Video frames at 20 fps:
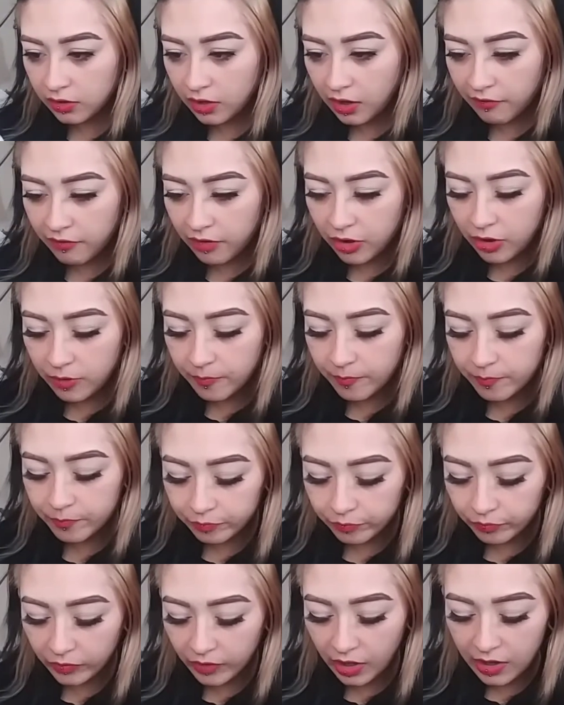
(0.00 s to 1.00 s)
covered.
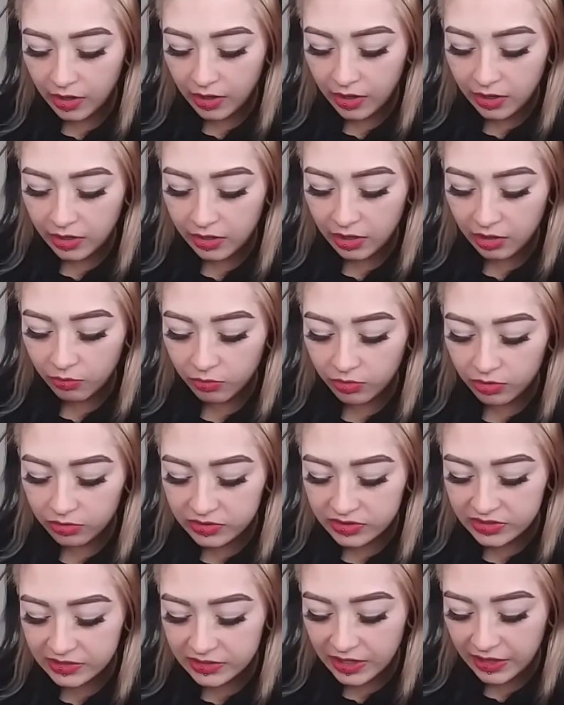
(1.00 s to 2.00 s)
And I will
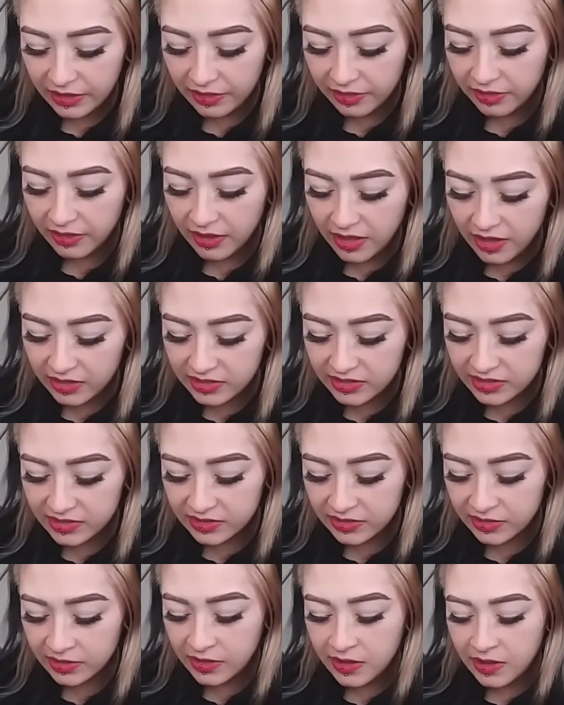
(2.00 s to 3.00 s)
say
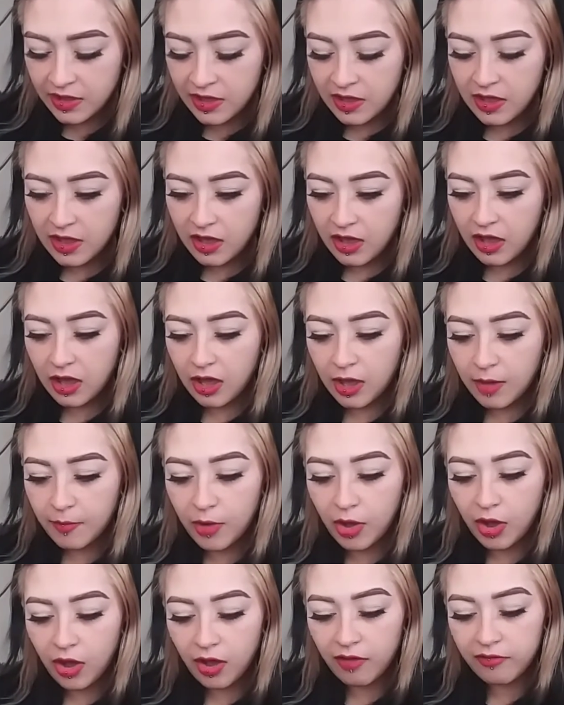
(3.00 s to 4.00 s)
this,
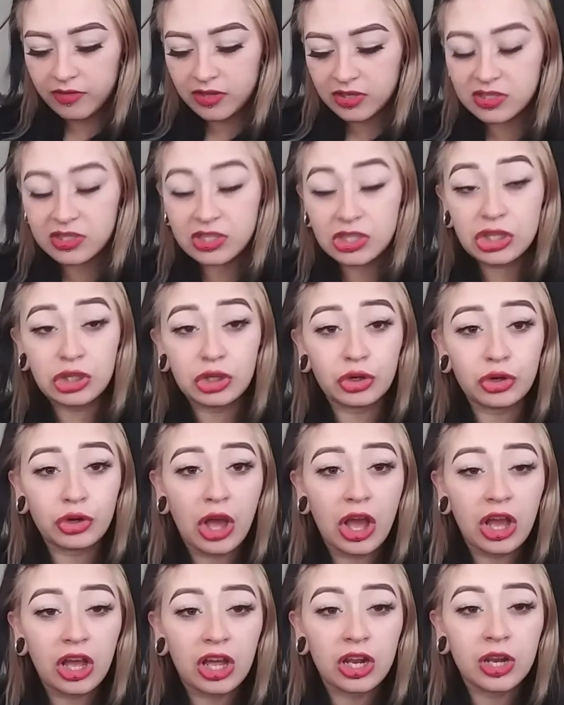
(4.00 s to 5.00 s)
obviously you're
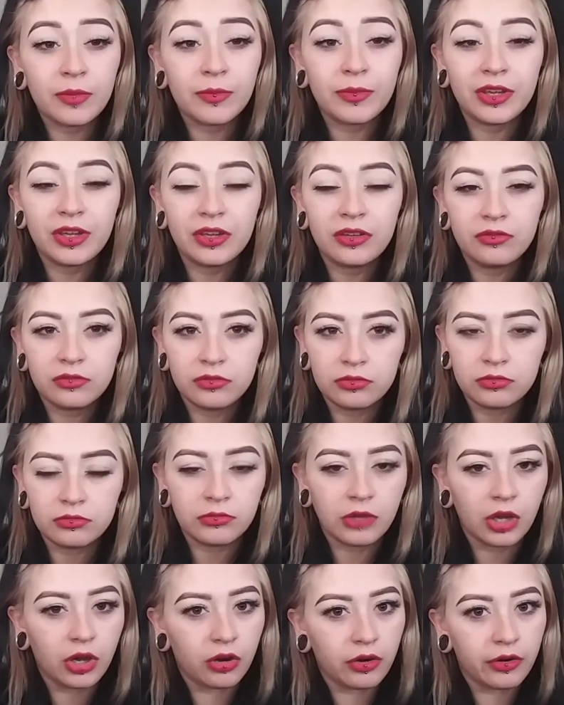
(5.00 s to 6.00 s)
not gonna be,
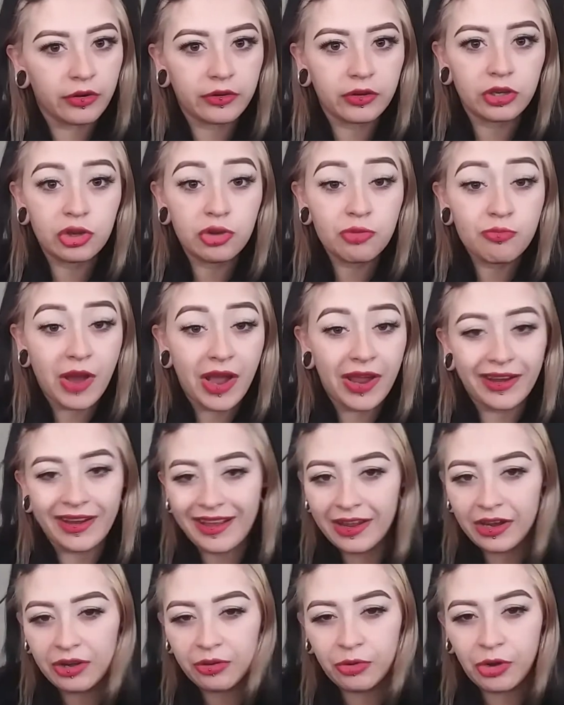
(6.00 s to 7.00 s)
or you might,
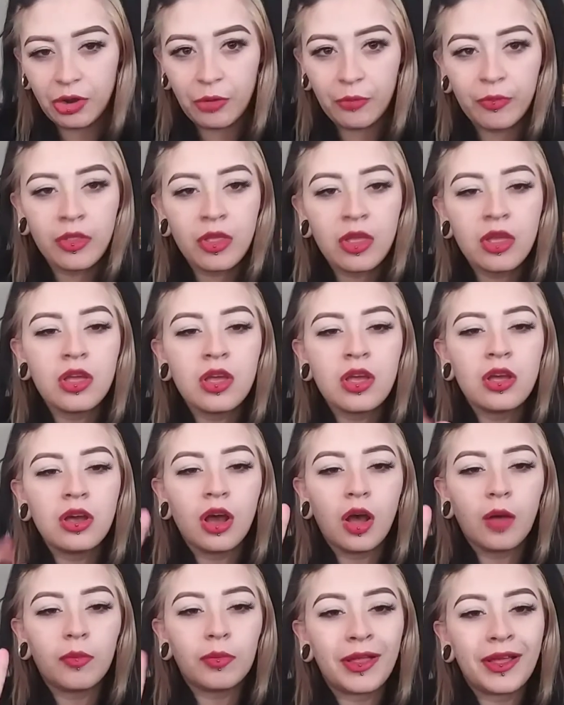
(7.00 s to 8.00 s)
I don't know,
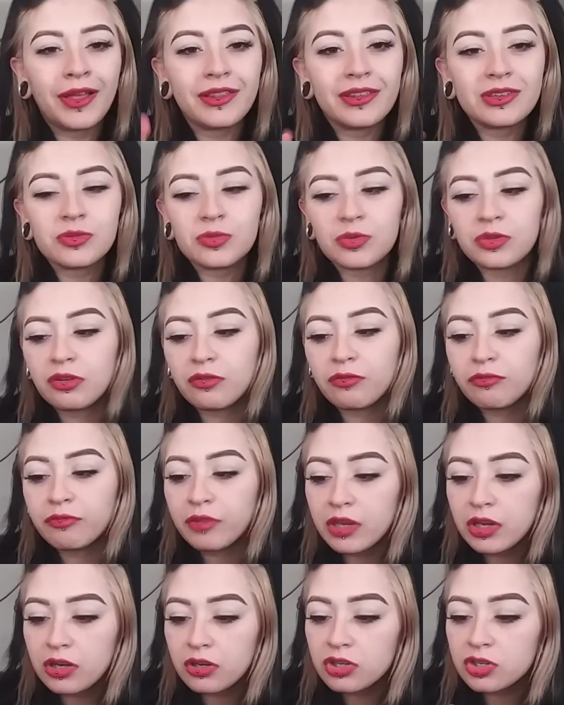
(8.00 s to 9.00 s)
applying this with your
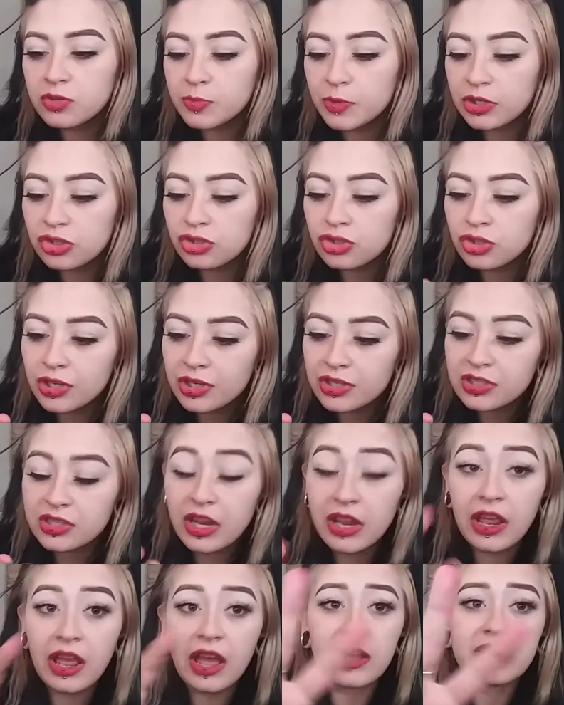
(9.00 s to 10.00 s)
fingers, but
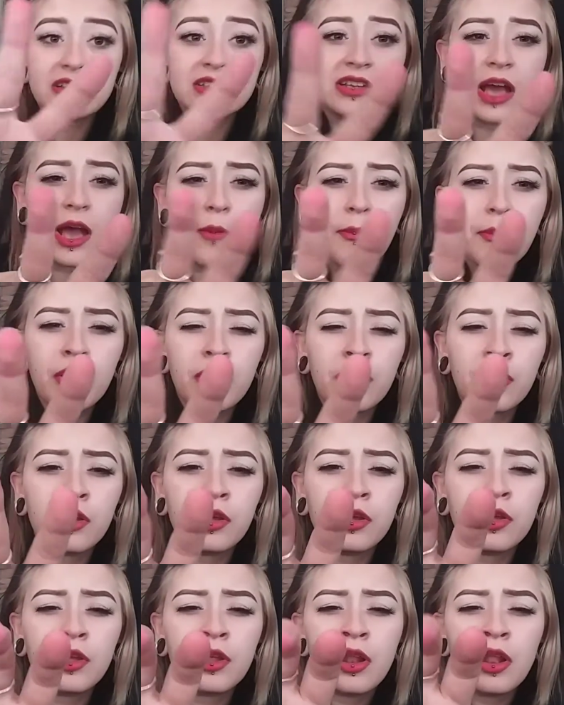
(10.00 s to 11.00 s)
just a heads up,
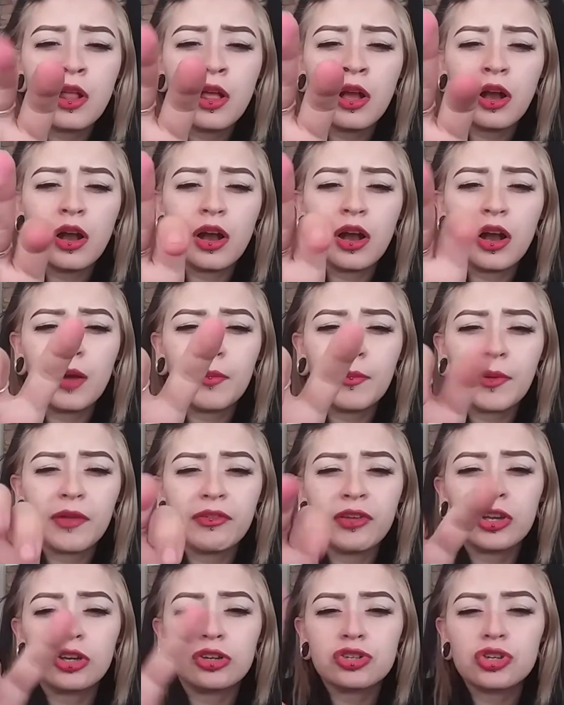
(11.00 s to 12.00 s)
my
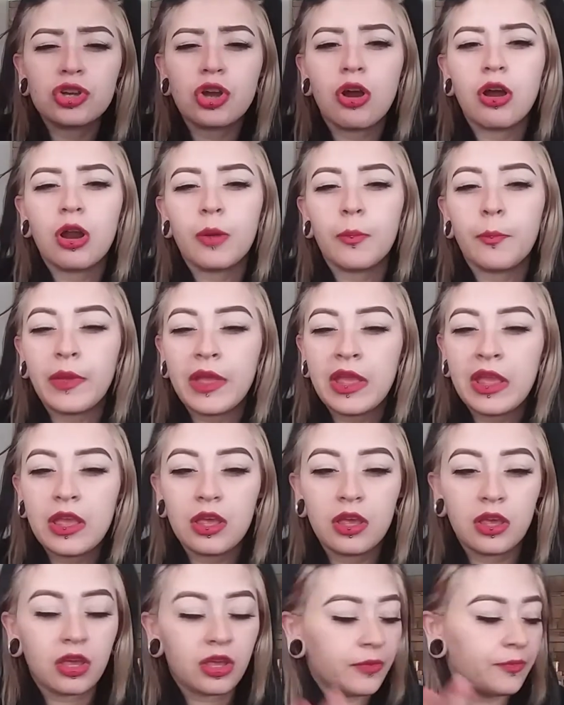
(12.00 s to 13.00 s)
fingers are
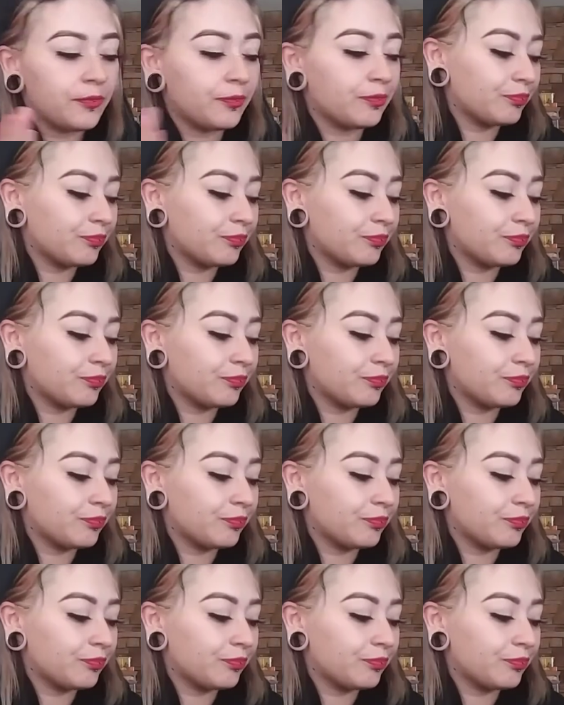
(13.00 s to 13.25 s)
pink.